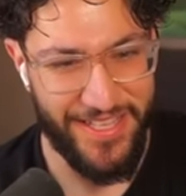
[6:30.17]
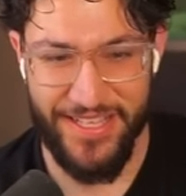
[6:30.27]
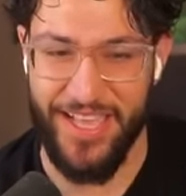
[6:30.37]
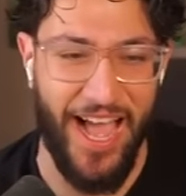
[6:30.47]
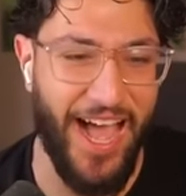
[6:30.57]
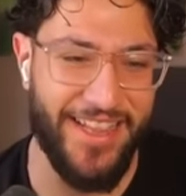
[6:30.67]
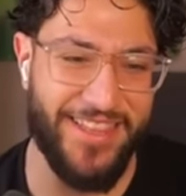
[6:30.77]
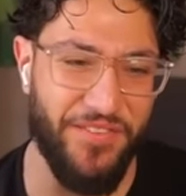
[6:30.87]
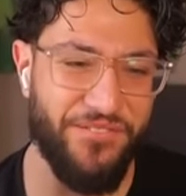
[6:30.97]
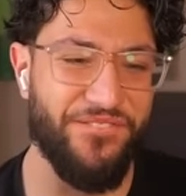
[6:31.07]
God,
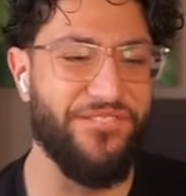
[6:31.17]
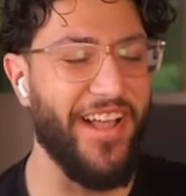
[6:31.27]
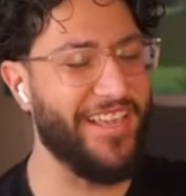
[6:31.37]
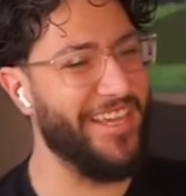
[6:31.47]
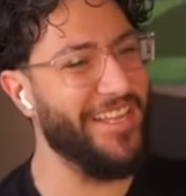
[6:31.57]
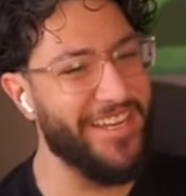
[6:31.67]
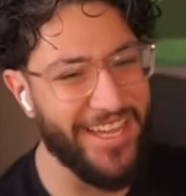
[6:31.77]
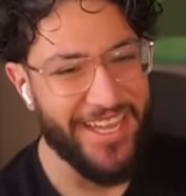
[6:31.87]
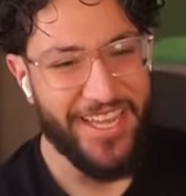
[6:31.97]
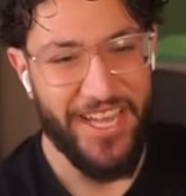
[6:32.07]
the fucking
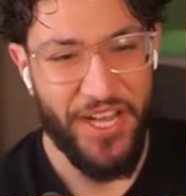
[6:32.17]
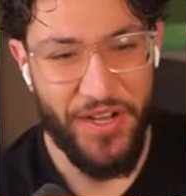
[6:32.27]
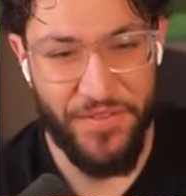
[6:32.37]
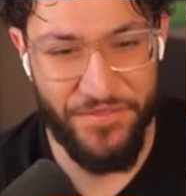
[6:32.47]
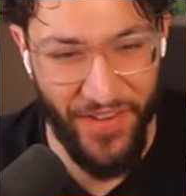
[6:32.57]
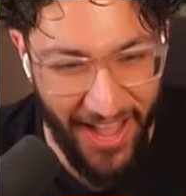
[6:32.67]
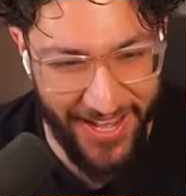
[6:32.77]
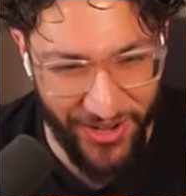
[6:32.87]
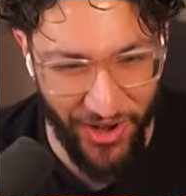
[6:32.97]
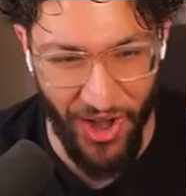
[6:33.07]

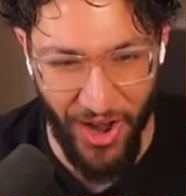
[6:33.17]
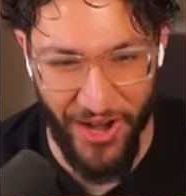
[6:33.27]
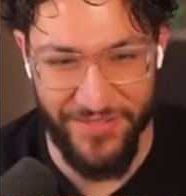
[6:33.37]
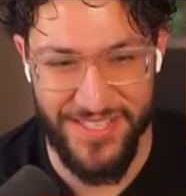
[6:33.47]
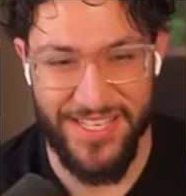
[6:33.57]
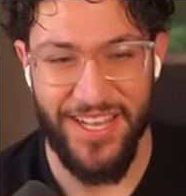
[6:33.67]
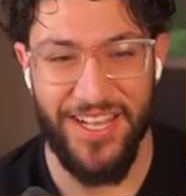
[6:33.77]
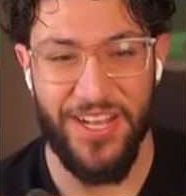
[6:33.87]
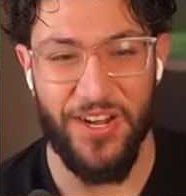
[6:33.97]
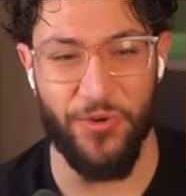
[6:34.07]
firearms.
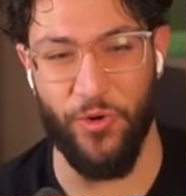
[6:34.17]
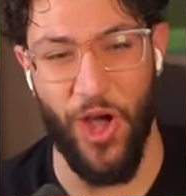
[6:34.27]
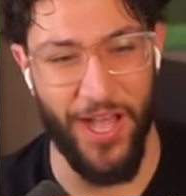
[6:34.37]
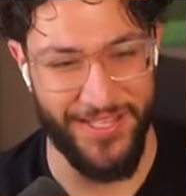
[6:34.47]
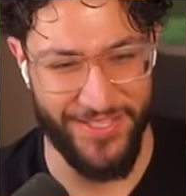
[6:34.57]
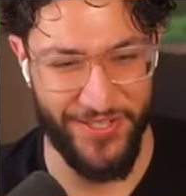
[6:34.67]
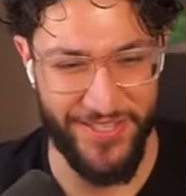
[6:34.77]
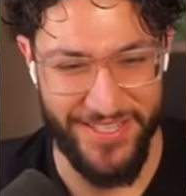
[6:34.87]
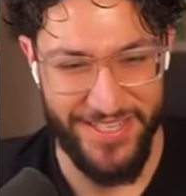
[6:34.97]
Raw, dude.